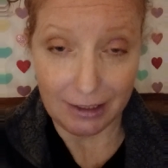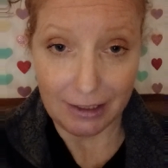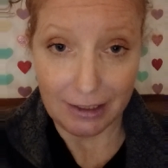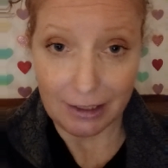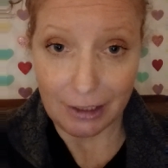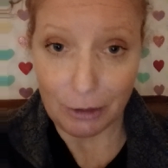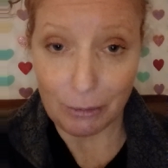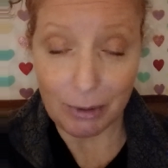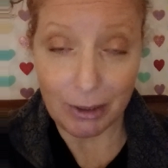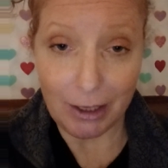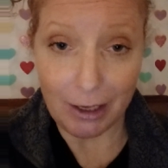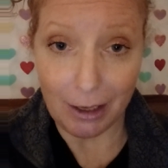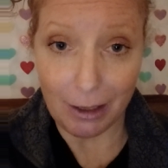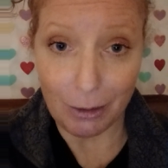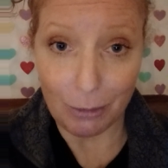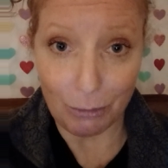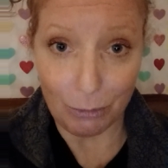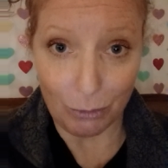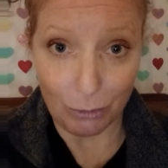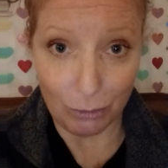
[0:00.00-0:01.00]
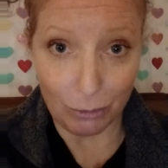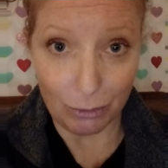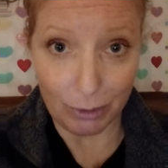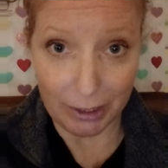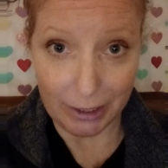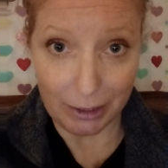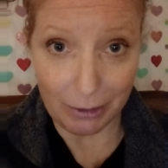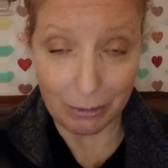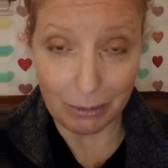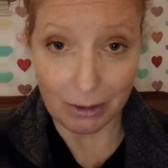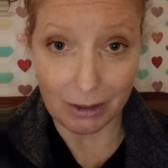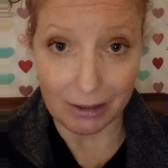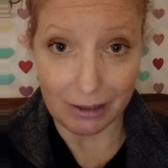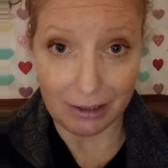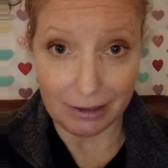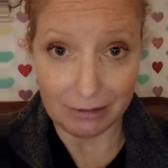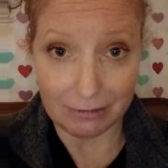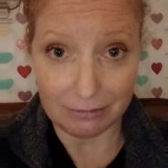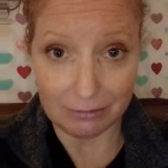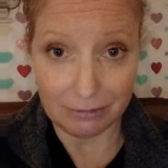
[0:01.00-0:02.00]
You become what you want.
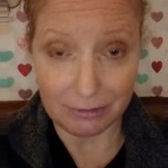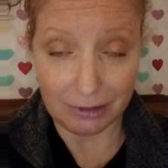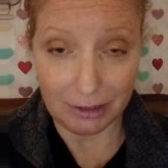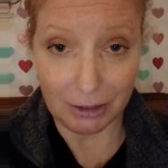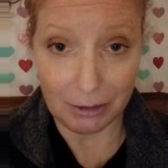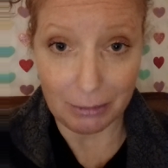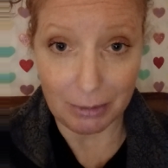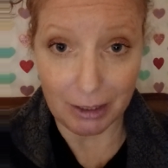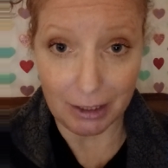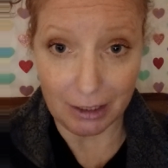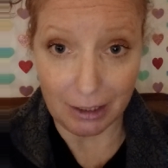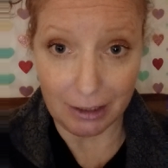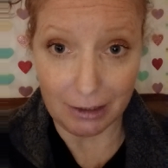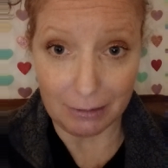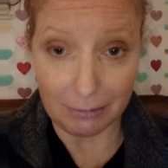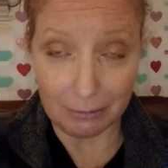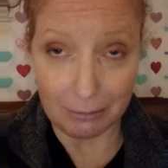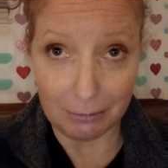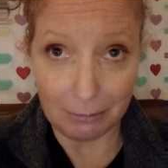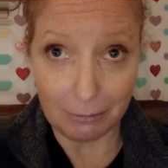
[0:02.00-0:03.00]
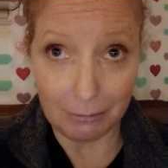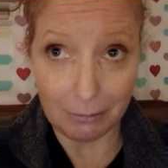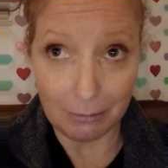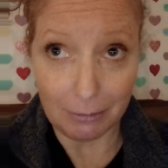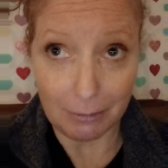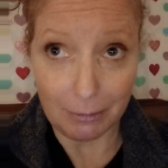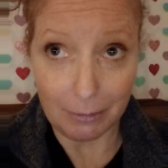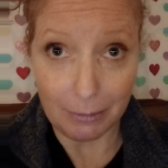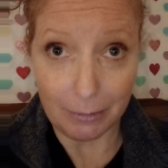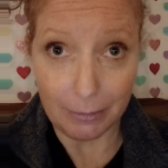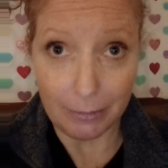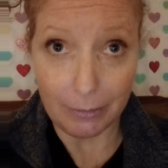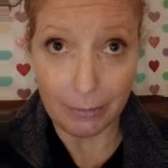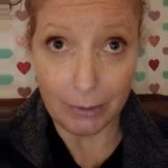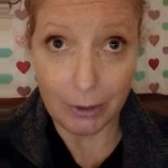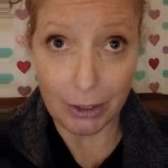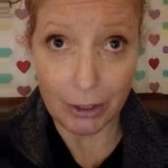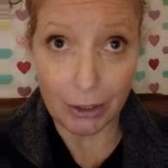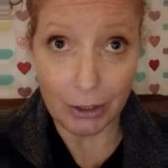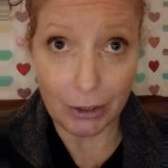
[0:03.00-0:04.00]
You become
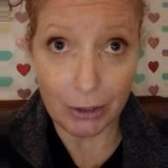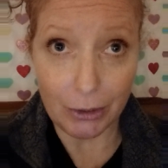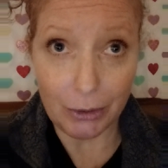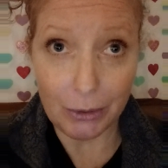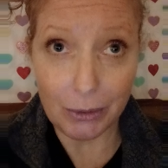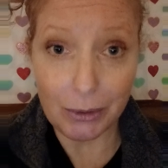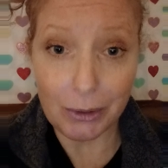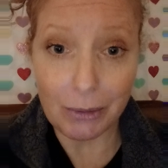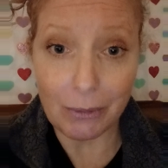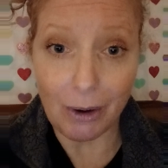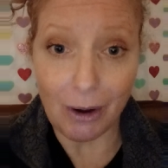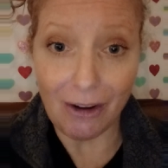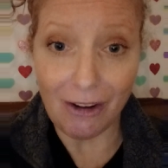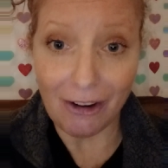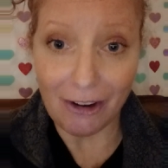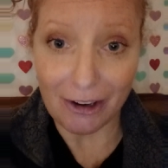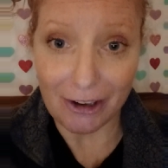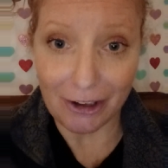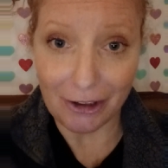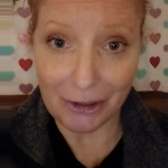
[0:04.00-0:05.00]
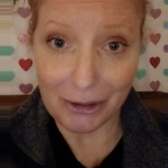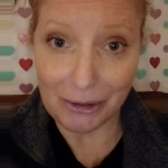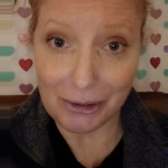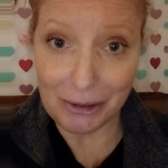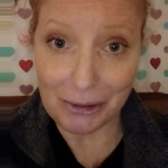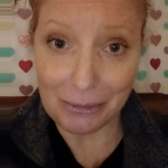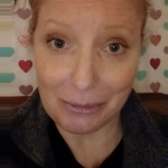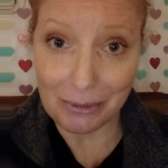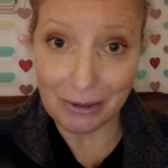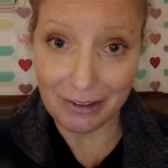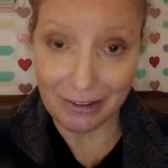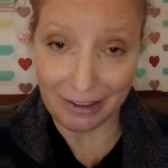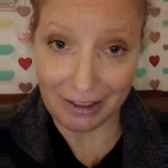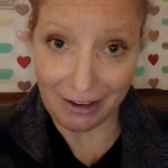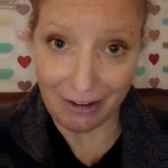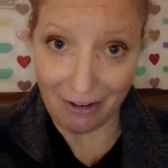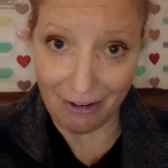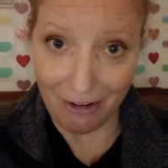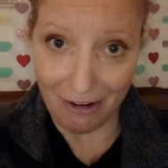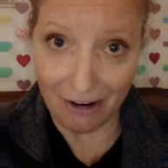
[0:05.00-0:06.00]
who you are, who you really
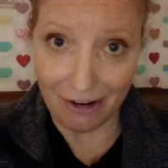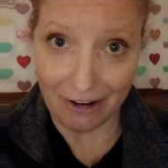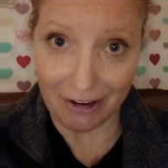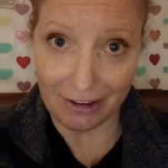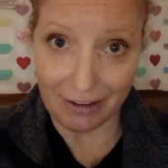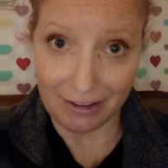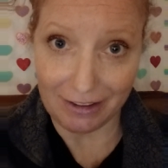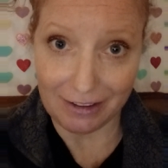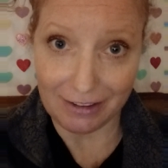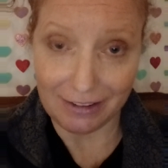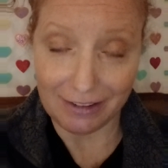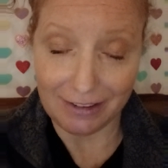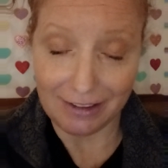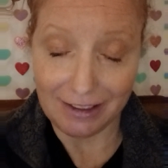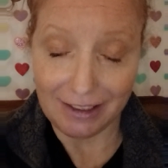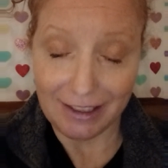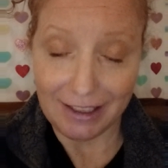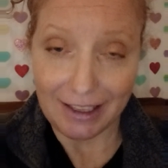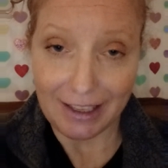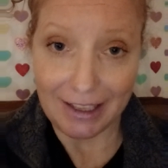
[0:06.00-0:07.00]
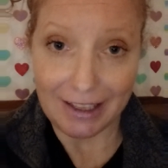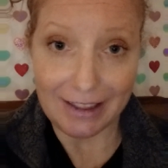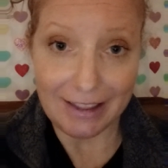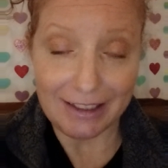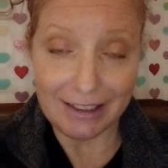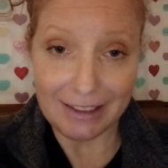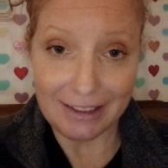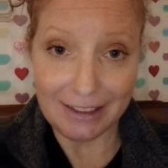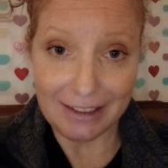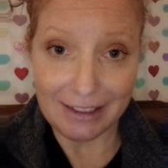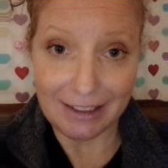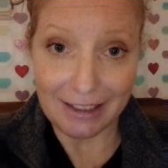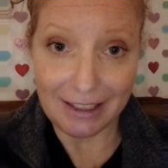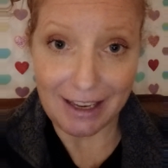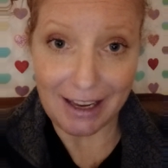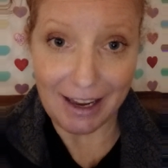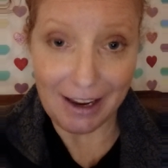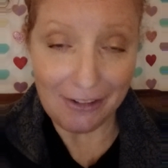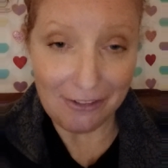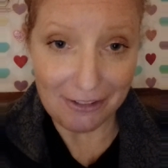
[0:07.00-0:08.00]
are. And then
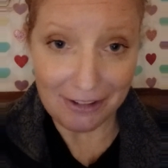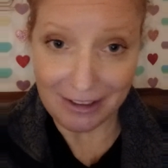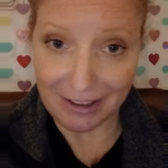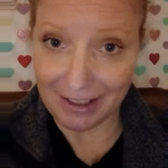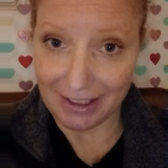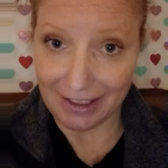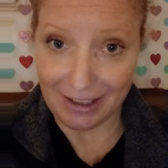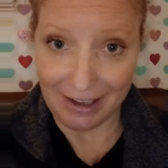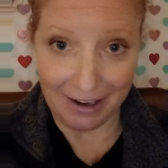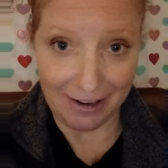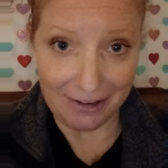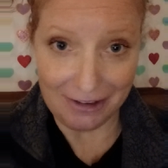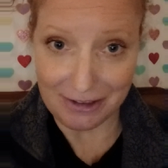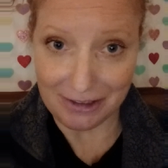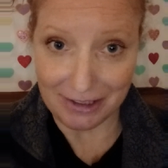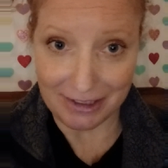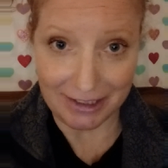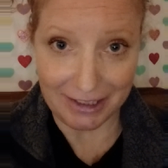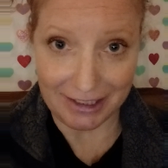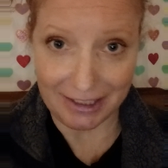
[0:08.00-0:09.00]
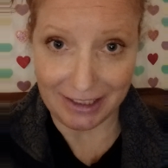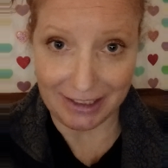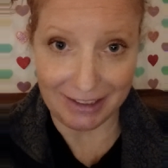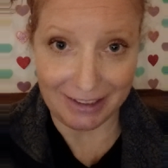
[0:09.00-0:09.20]
everything else